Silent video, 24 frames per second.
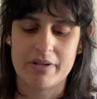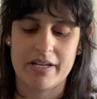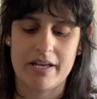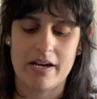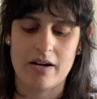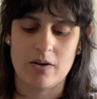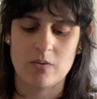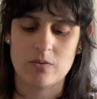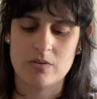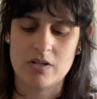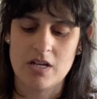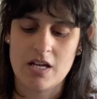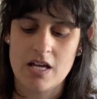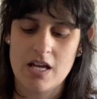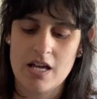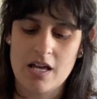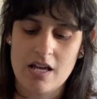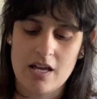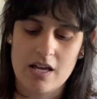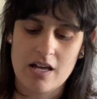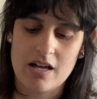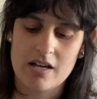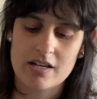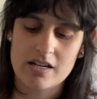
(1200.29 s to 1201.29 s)
now,
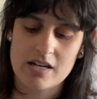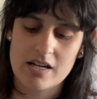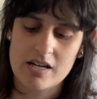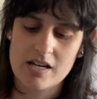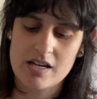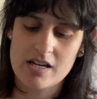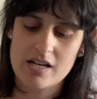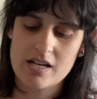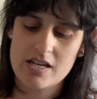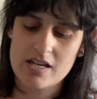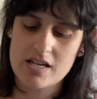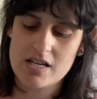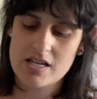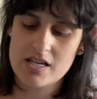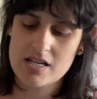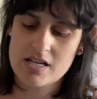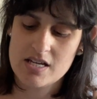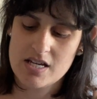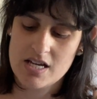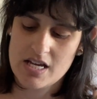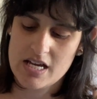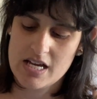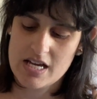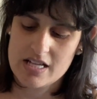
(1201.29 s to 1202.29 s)
and I
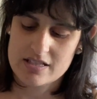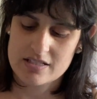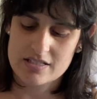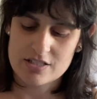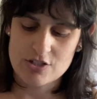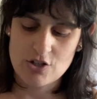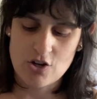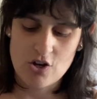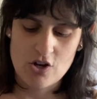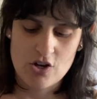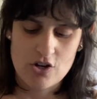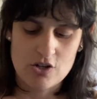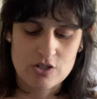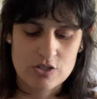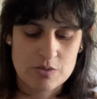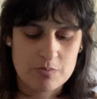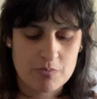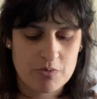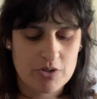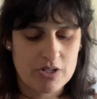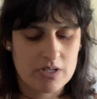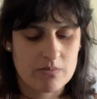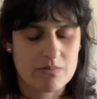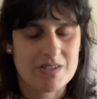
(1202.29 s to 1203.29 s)
did not
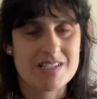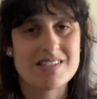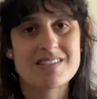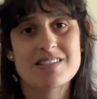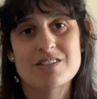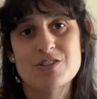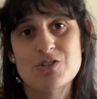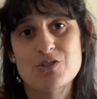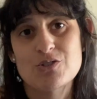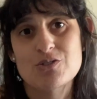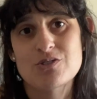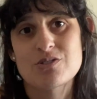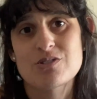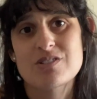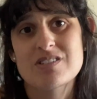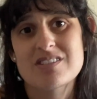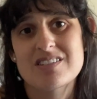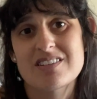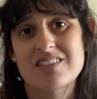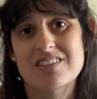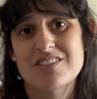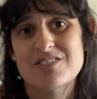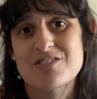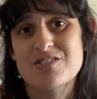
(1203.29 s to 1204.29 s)
bring my scissors
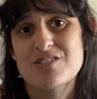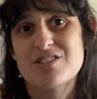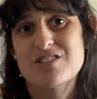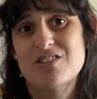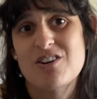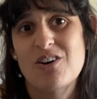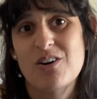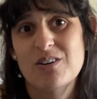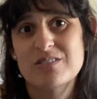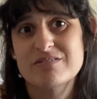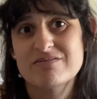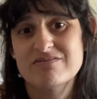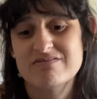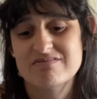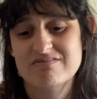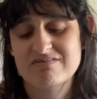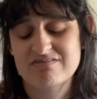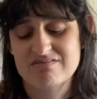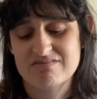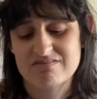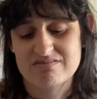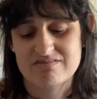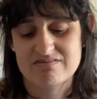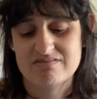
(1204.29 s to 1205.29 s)
here, so
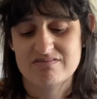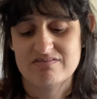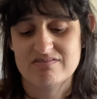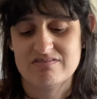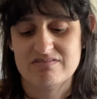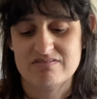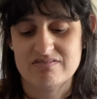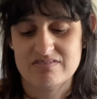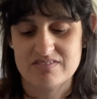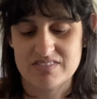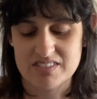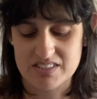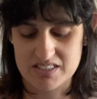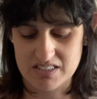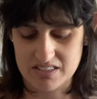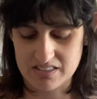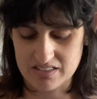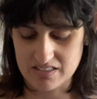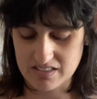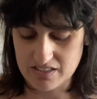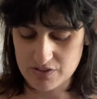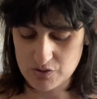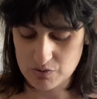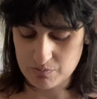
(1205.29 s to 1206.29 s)

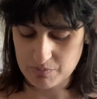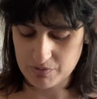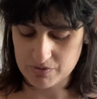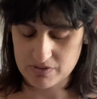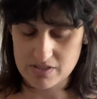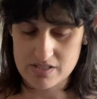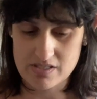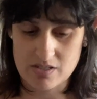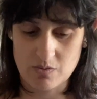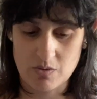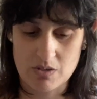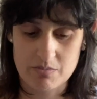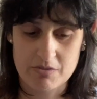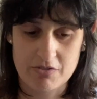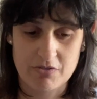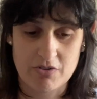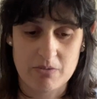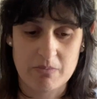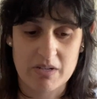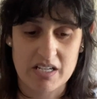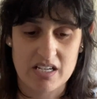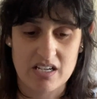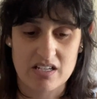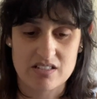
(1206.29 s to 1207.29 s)
I need to put this away before
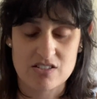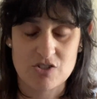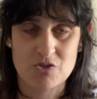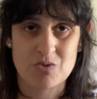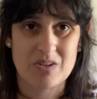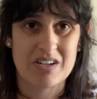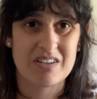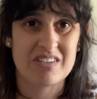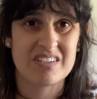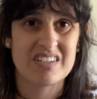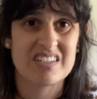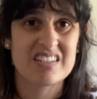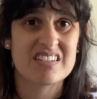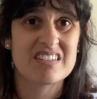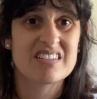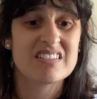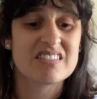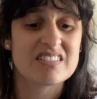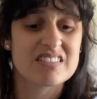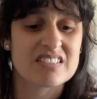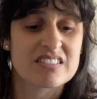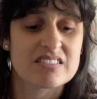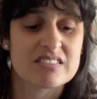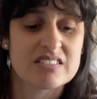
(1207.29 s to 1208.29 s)
my cats try to eat
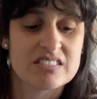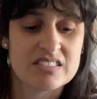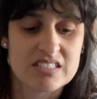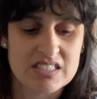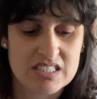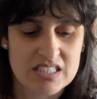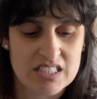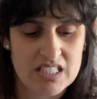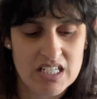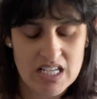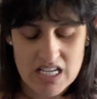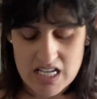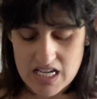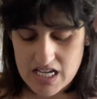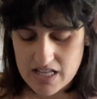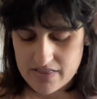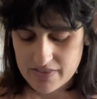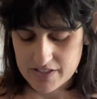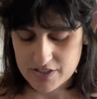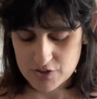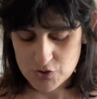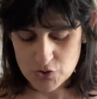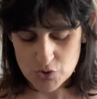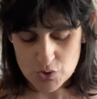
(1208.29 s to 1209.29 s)
it.
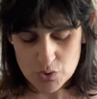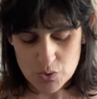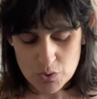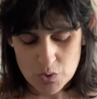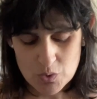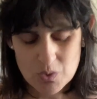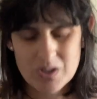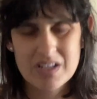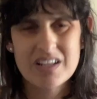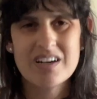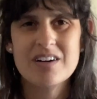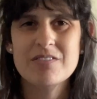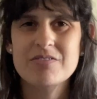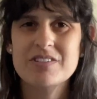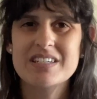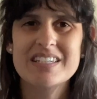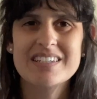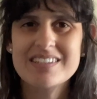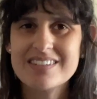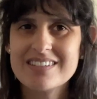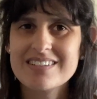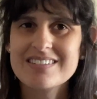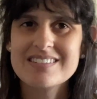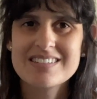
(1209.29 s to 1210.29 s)
They do love
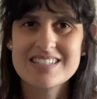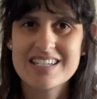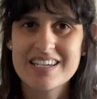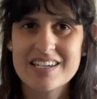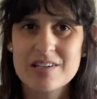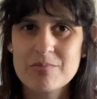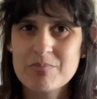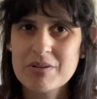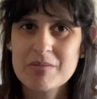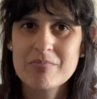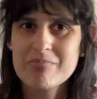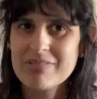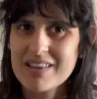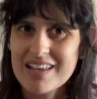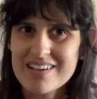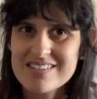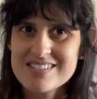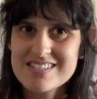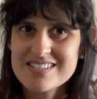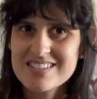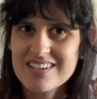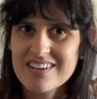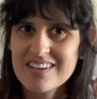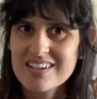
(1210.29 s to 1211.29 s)
eating tape and
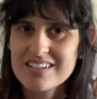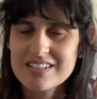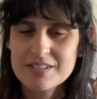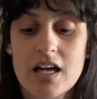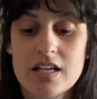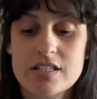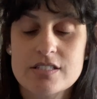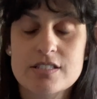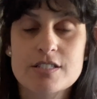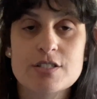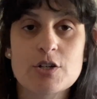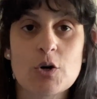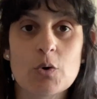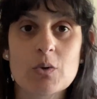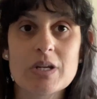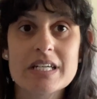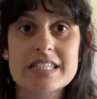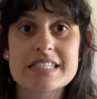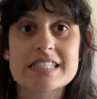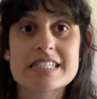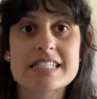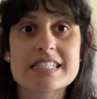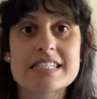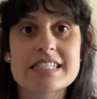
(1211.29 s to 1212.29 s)
plastic. So
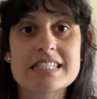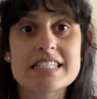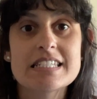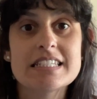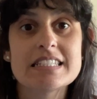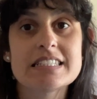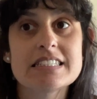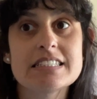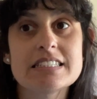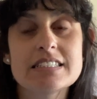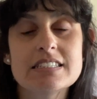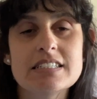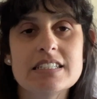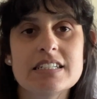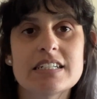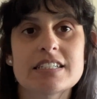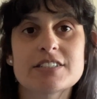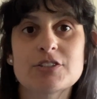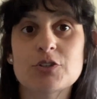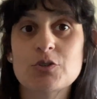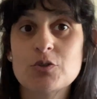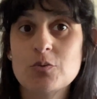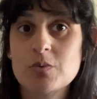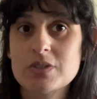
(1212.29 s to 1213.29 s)
let's see. I
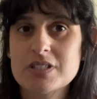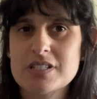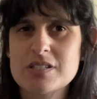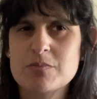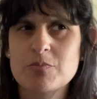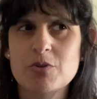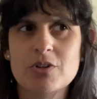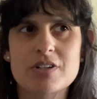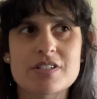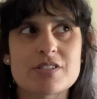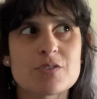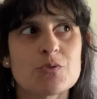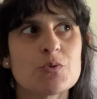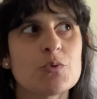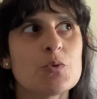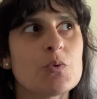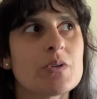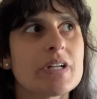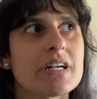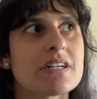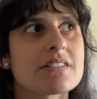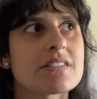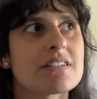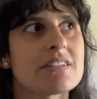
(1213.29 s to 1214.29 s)
don't know what this book is. Oh,
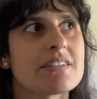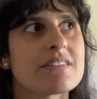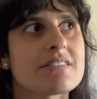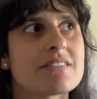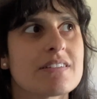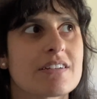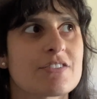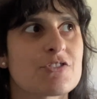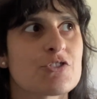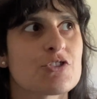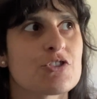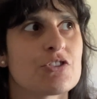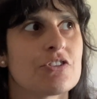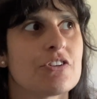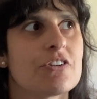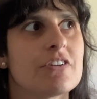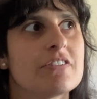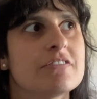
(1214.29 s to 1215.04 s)
it has a nice texture.